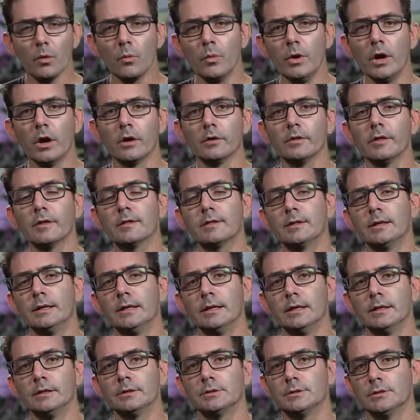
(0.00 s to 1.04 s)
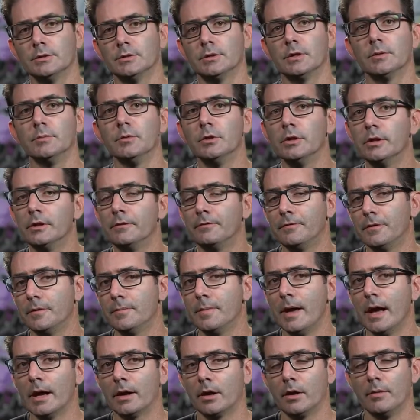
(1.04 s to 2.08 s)
We are listening to community
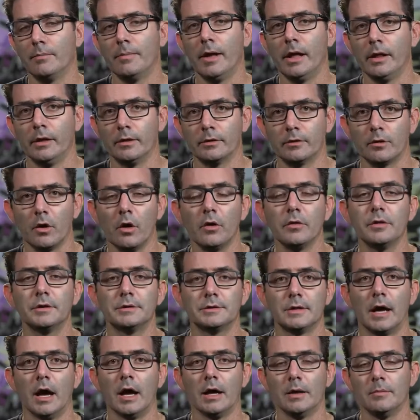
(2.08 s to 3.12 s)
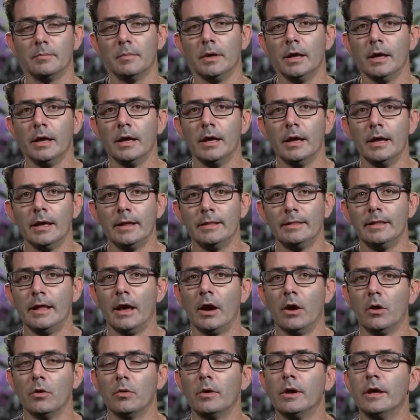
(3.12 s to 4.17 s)
feedback on balance all the time.
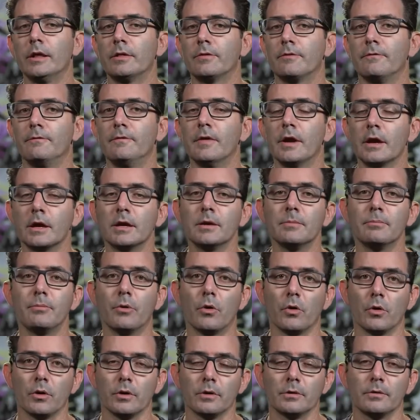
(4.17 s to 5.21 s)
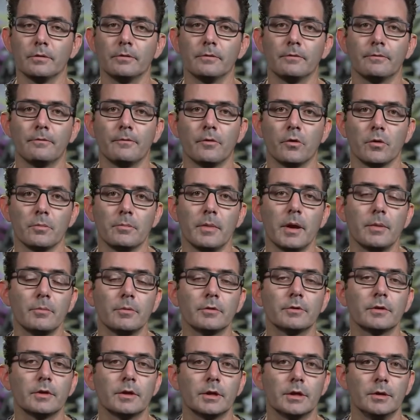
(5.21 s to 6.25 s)
Now, it's very important for
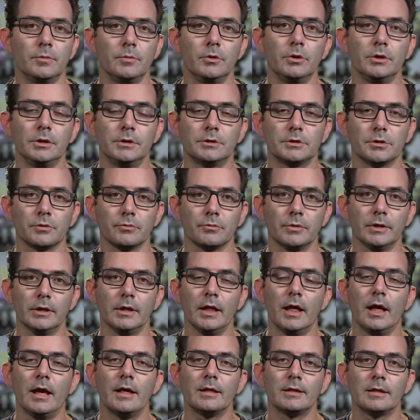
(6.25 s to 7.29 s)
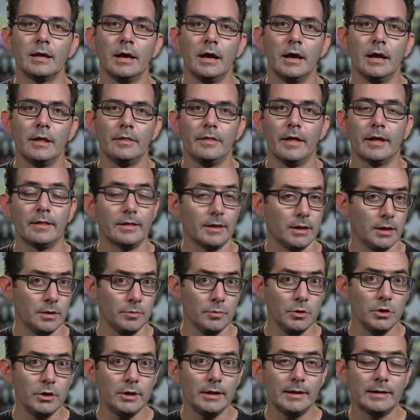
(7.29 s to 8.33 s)
members of the community to realize that the
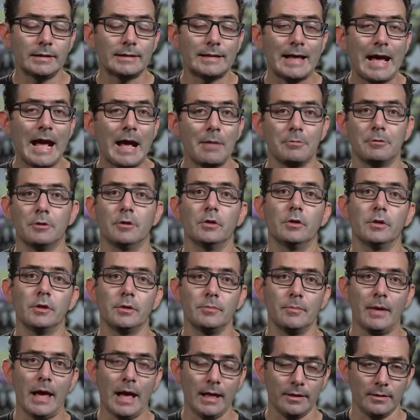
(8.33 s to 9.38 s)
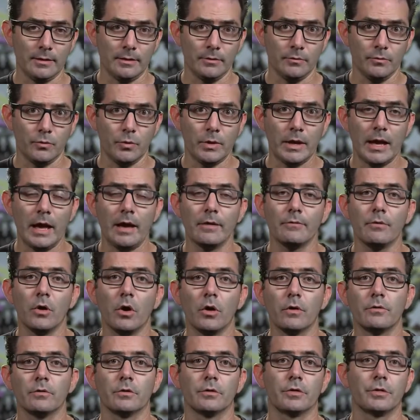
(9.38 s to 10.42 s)
community is absolutely massive. We have
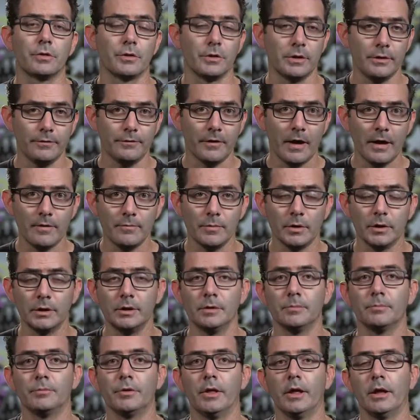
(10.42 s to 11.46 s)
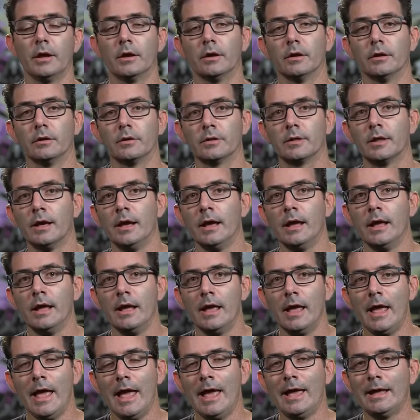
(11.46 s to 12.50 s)
over 35 million players,
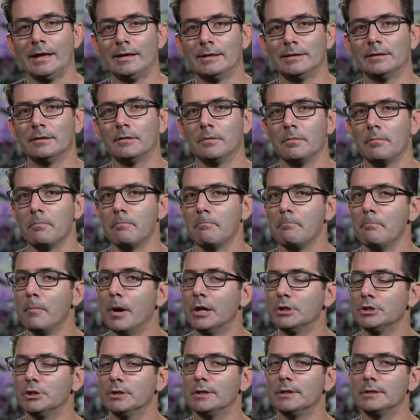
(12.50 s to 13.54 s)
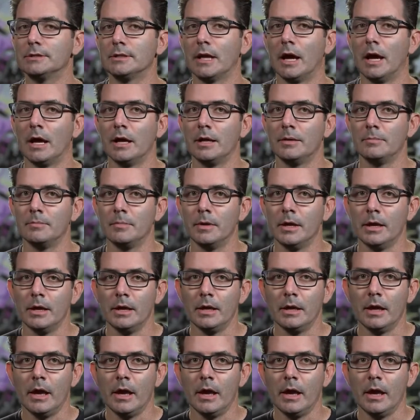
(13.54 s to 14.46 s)
and much of the time,